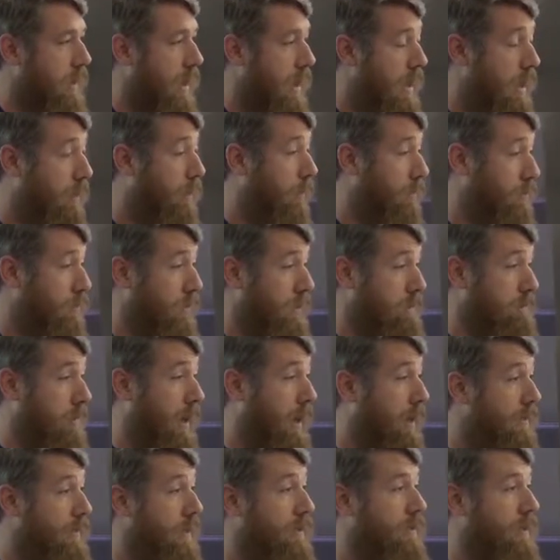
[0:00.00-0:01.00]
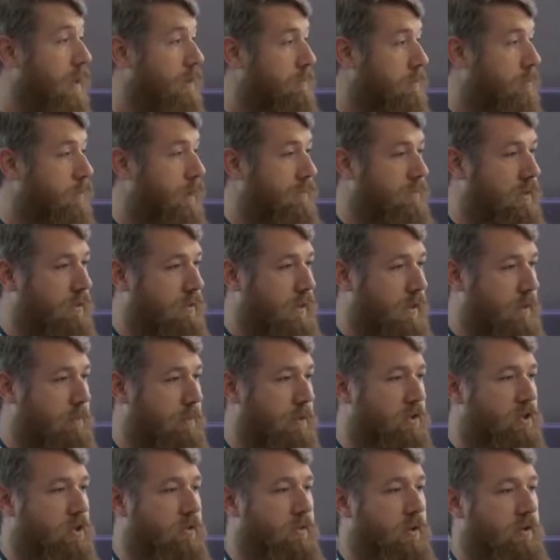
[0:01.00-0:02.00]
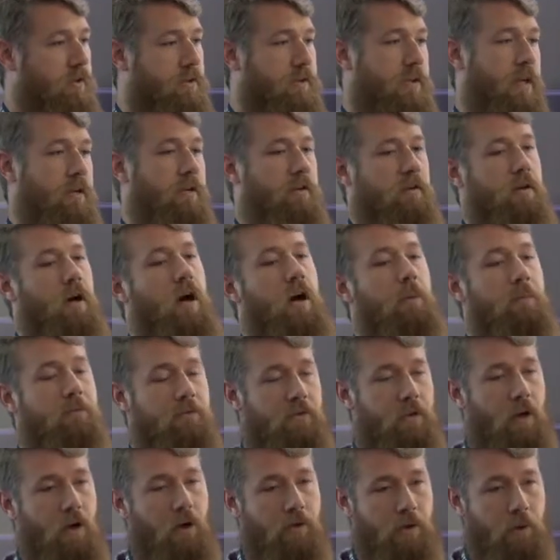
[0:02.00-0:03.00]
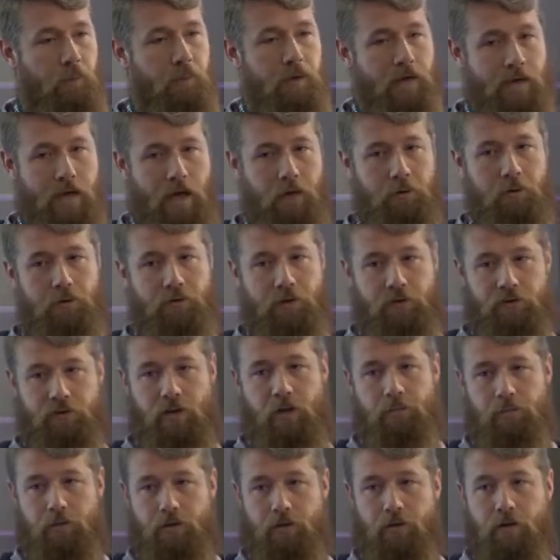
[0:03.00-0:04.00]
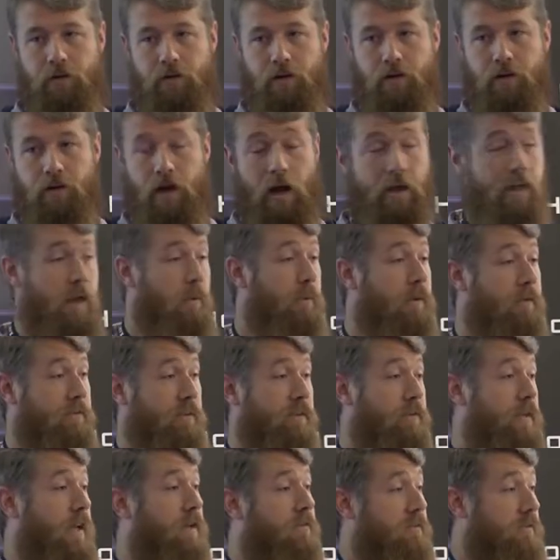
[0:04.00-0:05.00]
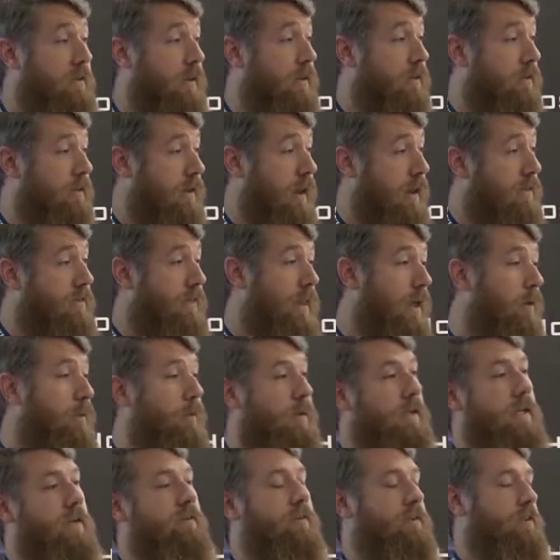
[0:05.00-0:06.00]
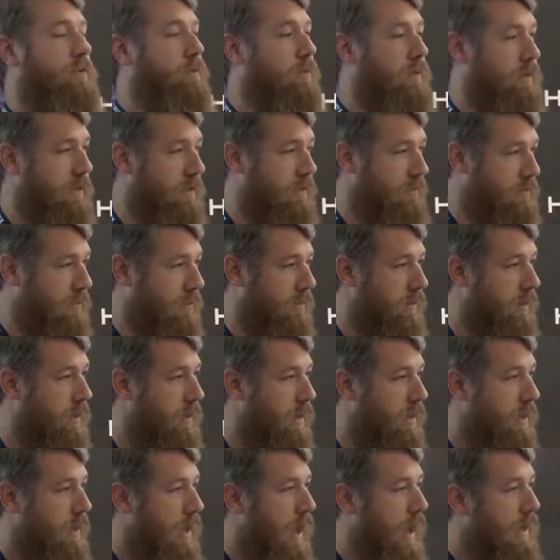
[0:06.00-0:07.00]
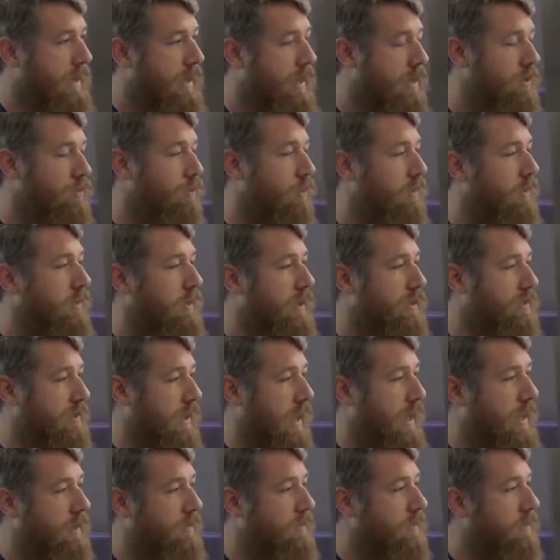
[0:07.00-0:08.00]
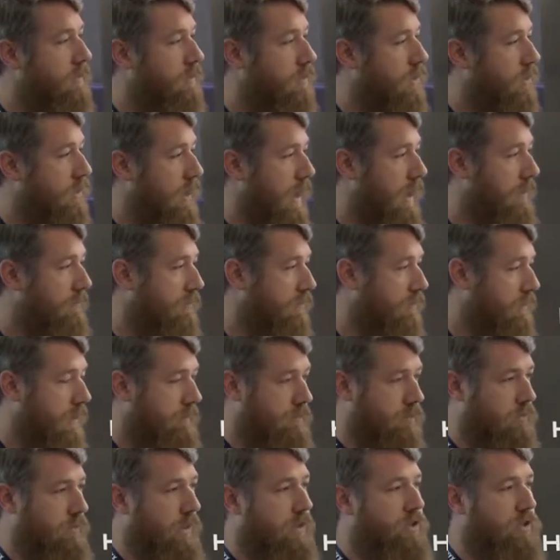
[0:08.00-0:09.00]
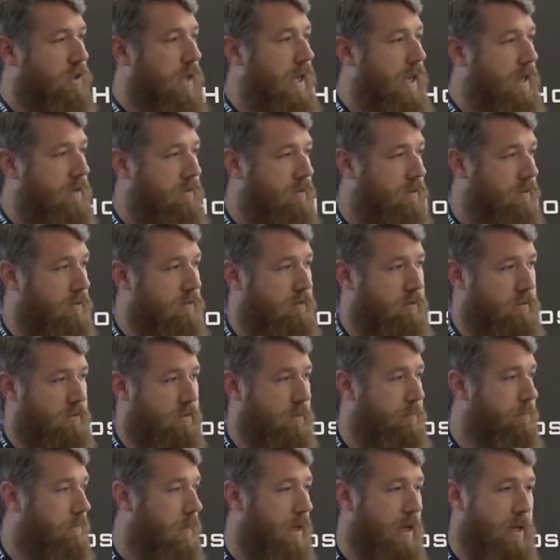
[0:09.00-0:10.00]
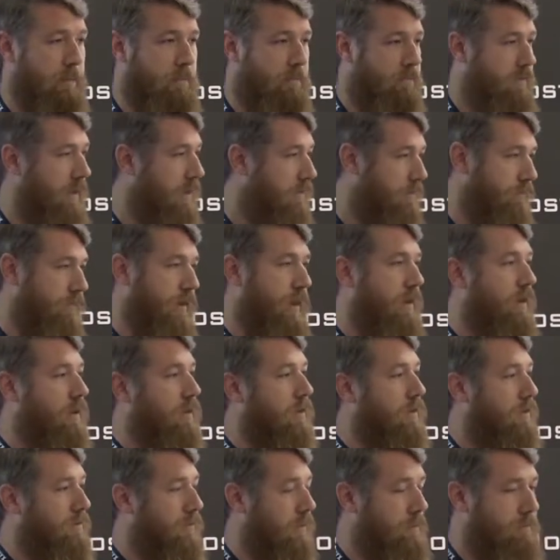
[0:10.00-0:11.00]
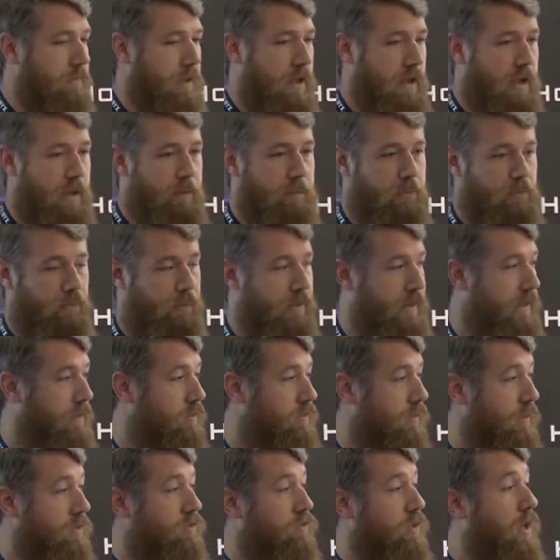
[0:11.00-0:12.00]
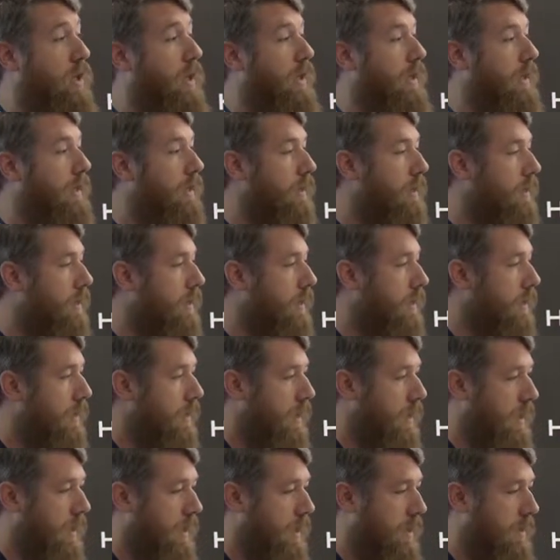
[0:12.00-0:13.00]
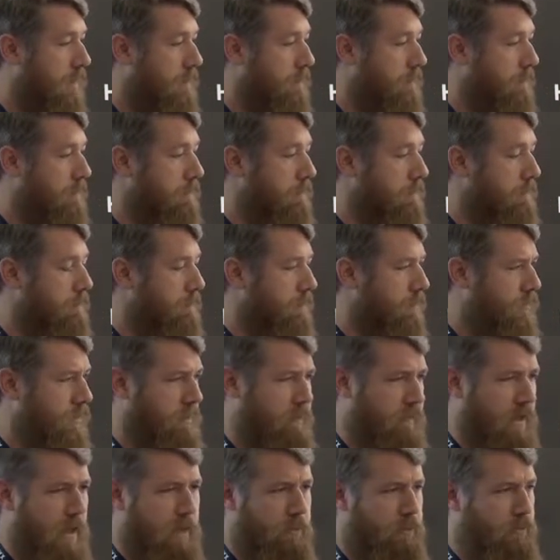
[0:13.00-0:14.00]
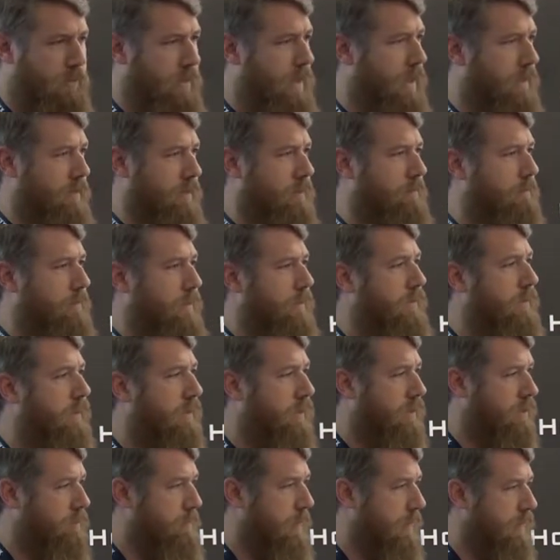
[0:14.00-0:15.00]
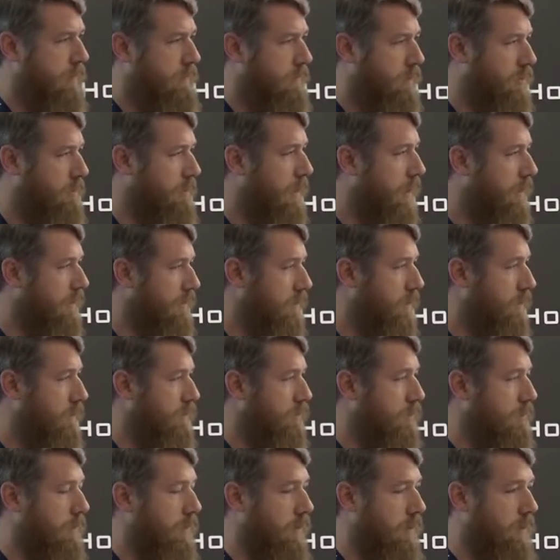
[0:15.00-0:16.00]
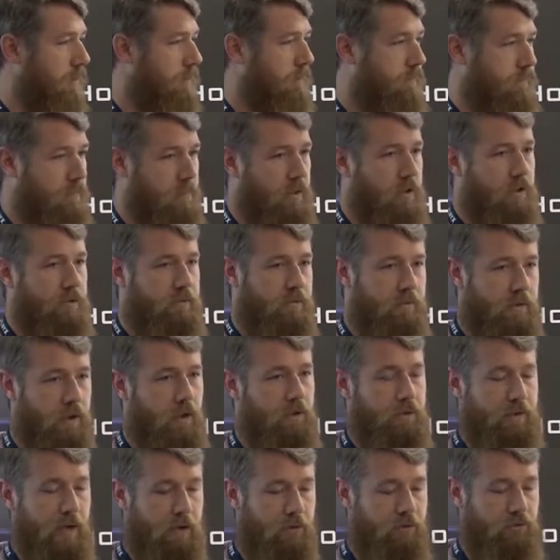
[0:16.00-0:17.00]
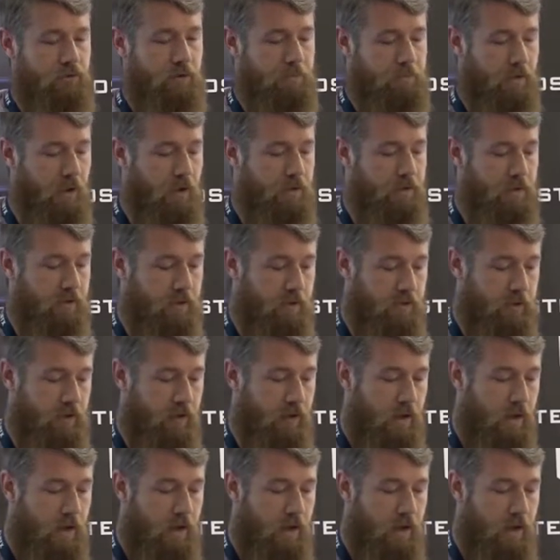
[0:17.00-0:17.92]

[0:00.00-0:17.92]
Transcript: And once we buy that number, we have to let a bunch of other telecoms know that we now own this number. And then we have to test it, and then we give it to a user. And each one of these cases could have several edge cases. Sometimes they fail, sometimes we need to retry. Um, Sometimes we get completely unexpected responses from our, from our you know, downstream partners.